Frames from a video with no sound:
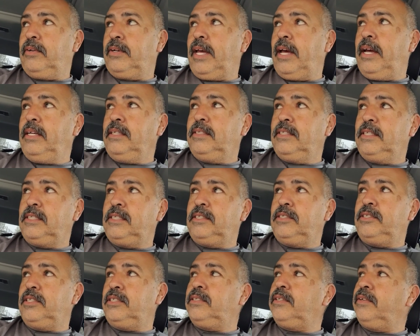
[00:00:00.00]
Okay, this
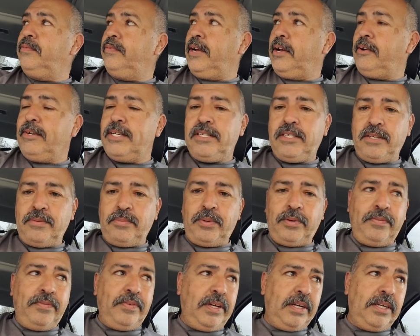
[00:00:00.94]
is just a very
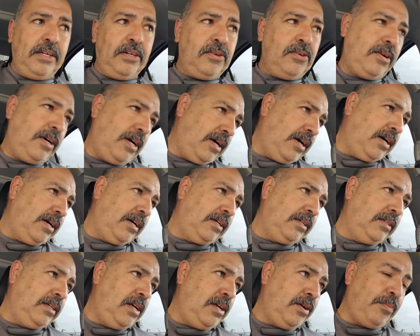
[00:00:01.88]
simple video
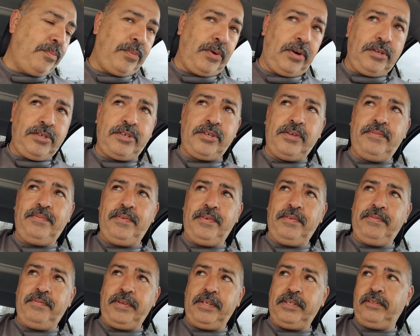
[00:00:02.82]
on merchant
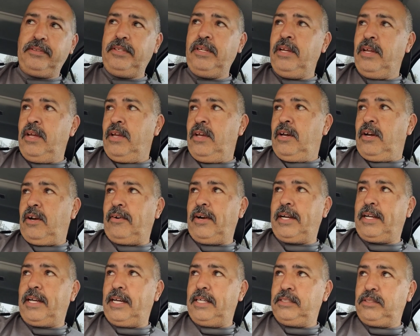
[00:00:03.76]
fulfilled. All
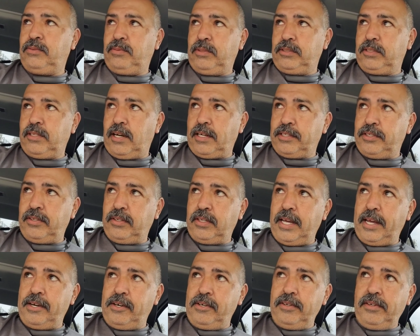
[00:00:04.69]
right, guys, we'll talk to you
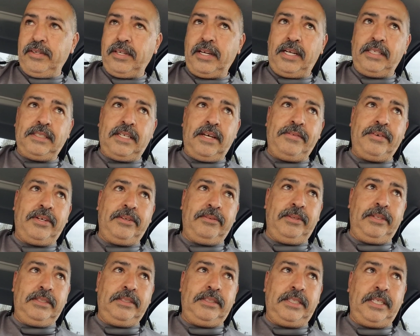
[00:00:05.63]
later. You guys have a good
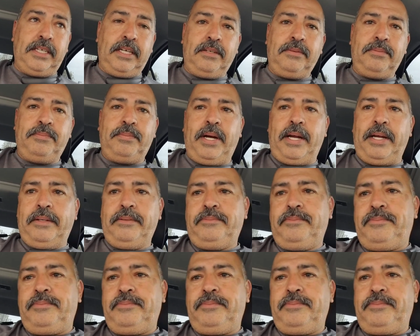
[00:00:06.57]
one. See ya. Bye.